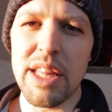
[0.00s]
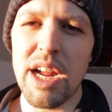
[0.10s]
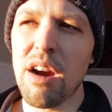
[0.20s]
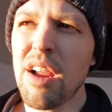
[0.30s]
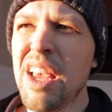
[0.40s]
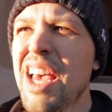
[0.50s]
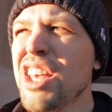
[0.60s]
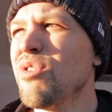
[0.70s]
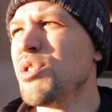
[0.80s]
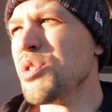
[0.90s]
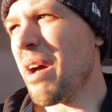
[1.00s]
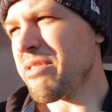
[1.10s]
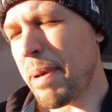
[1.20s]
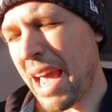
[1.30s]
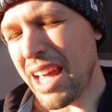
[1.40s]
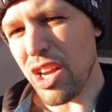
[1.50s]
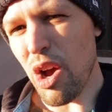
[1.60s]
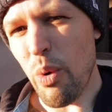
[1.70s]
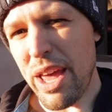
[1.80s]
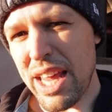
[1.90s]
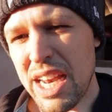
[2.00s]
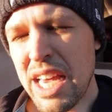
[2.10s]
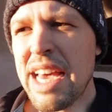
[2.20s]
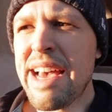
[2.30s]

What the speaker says: there. You do have to pay to go in.